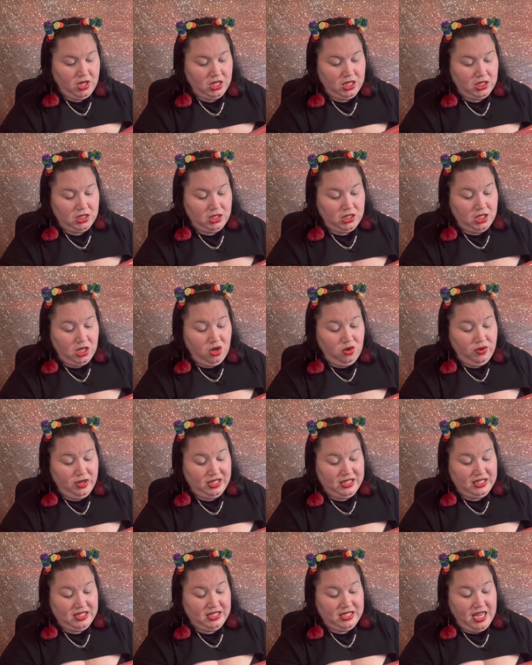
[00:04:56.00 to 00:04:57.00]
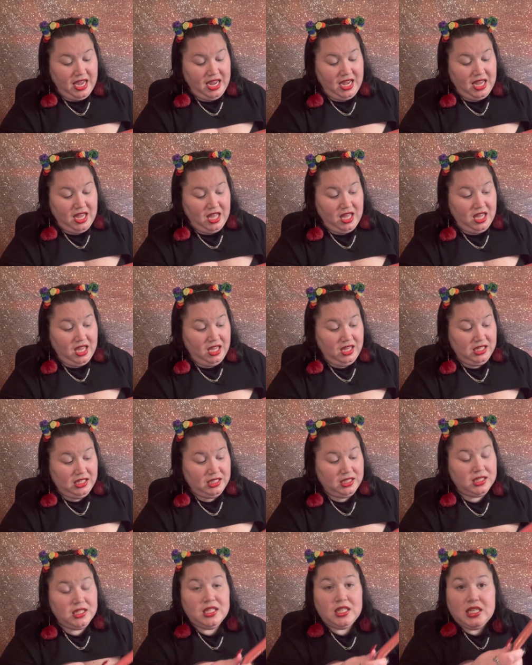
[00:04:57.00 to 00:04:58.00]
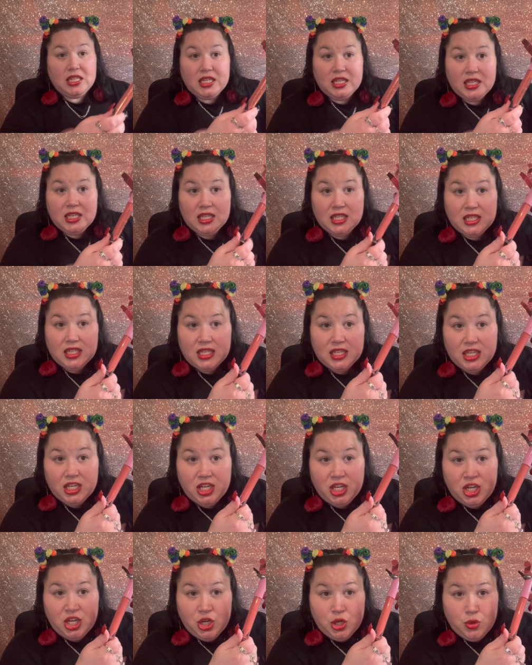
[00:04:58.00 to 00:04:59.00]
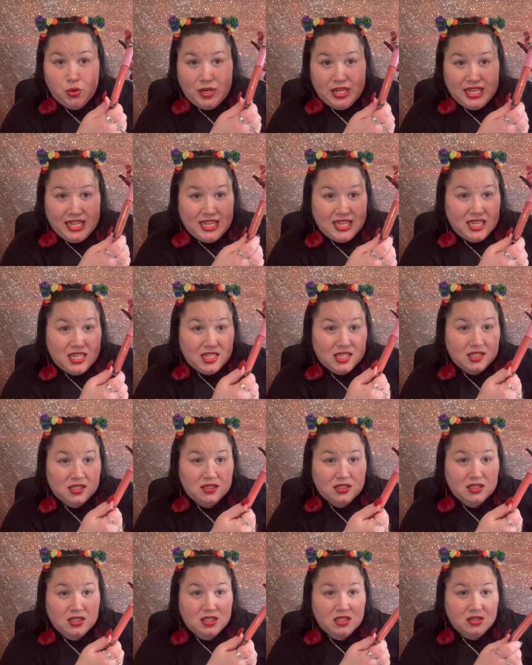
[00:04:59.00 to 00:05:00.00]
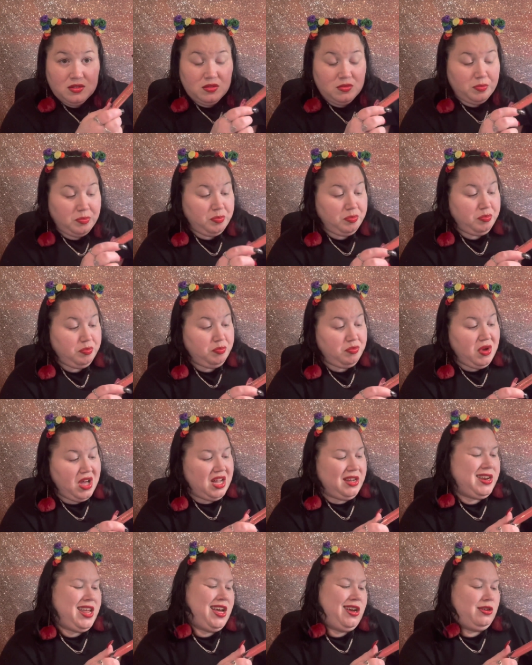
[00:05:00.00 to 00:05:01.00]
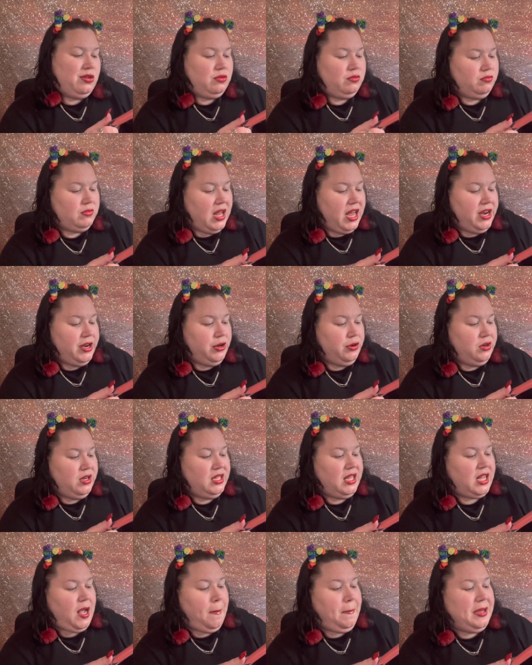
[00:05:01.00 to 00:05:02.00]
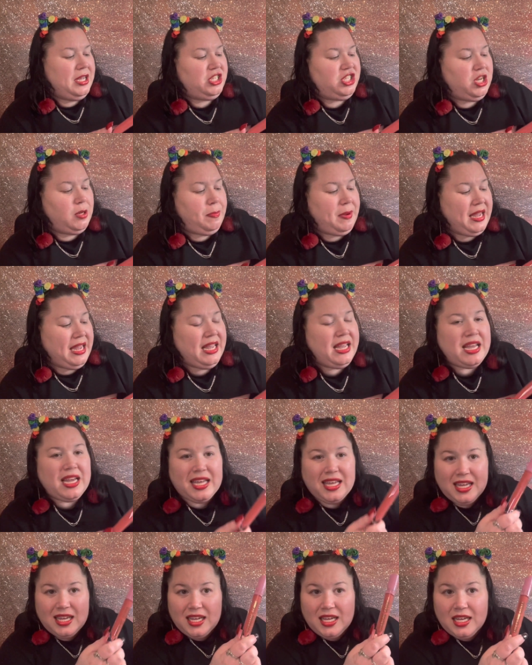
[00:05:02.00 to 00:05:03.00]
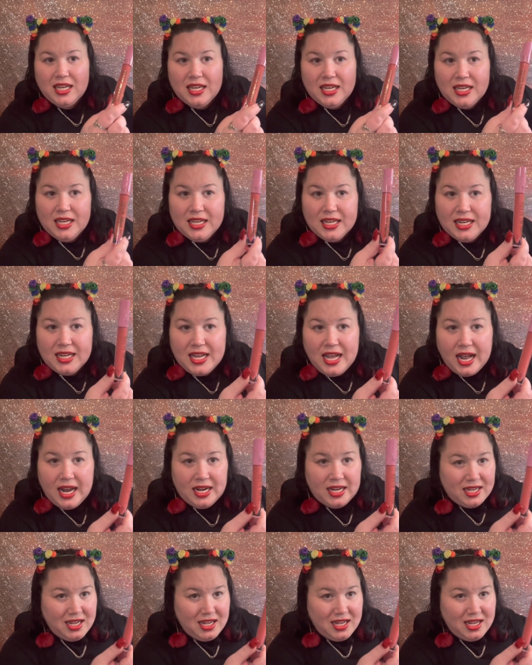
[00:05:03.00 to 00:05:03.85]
So it's like a nudie. Well, no, not nudie. Like a peachy pink kind of